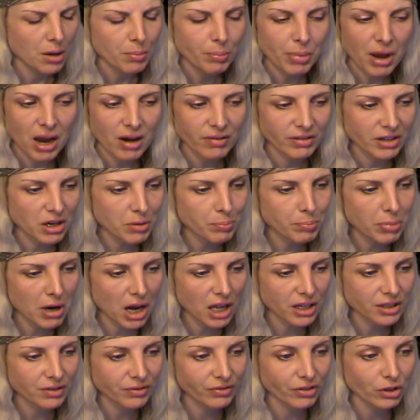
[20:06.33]
bearing a
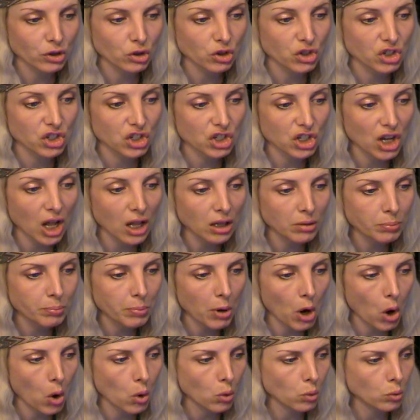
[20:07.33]
blood-filled skull
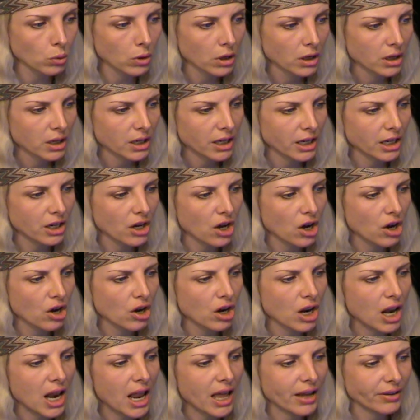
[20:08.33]
bowl in
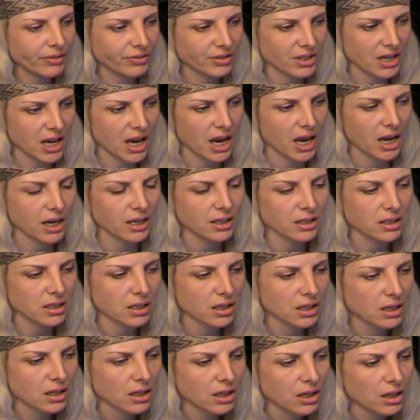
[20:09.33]
her left hand.